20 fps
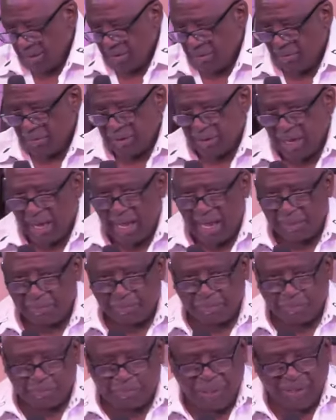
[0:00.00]
When God
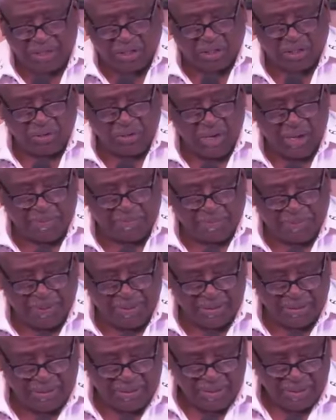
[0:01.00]
picked you up
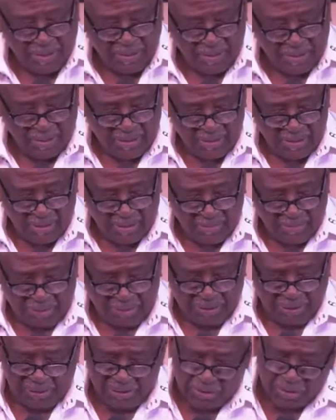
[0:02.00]
and put
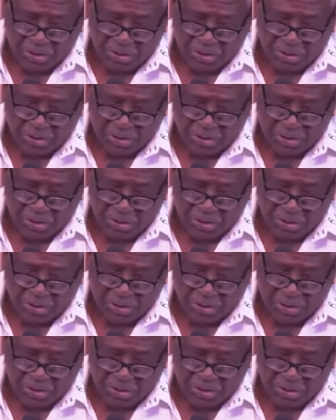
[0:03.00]
a new